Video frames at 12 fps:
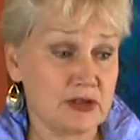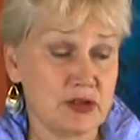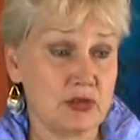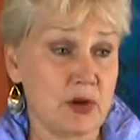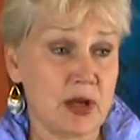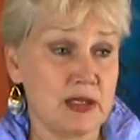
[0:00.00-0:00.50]

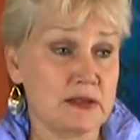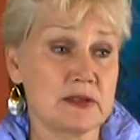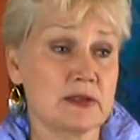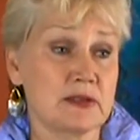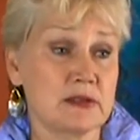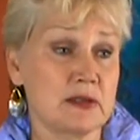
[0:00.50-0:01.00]
write
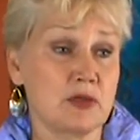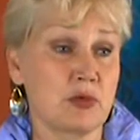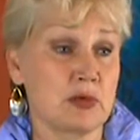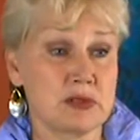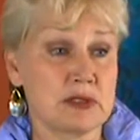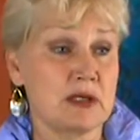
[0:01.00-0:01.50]
a
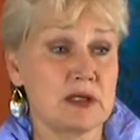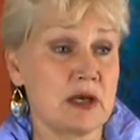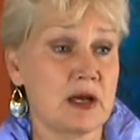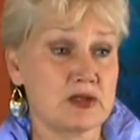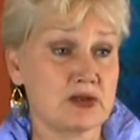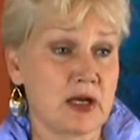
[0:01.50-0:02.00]
real estate
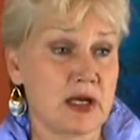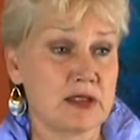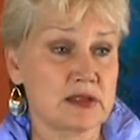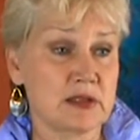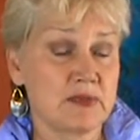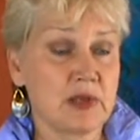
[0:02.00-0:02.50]
contract.
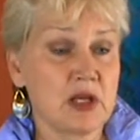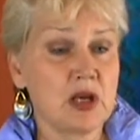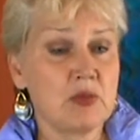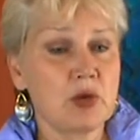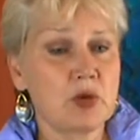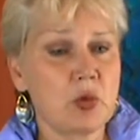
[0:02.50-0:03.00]

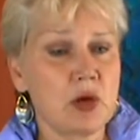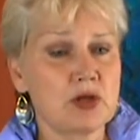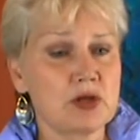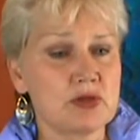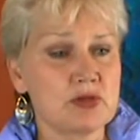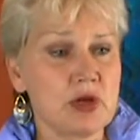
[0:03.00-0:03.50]
But what
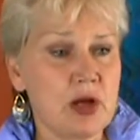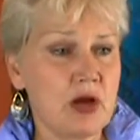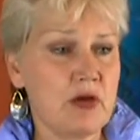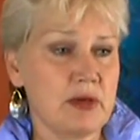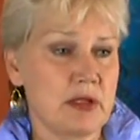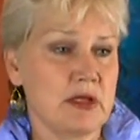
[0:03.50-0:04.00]
you
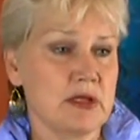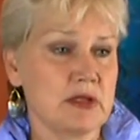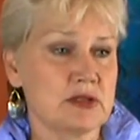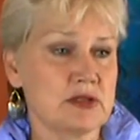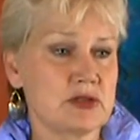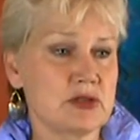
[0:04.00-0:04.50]
know
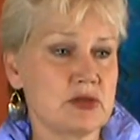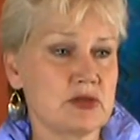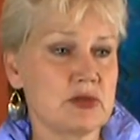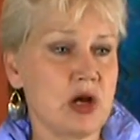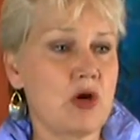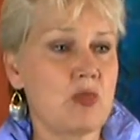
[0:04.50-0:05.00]
is, you
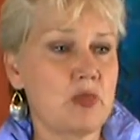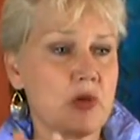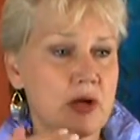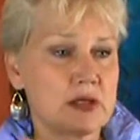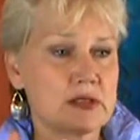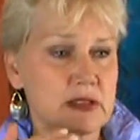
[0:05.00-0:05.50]
know
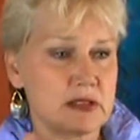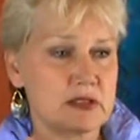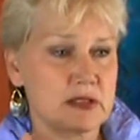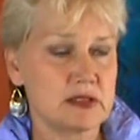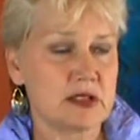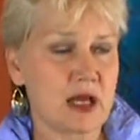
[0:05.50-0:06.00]

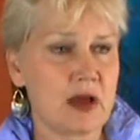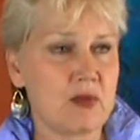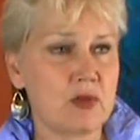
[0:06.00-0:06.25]
processes. I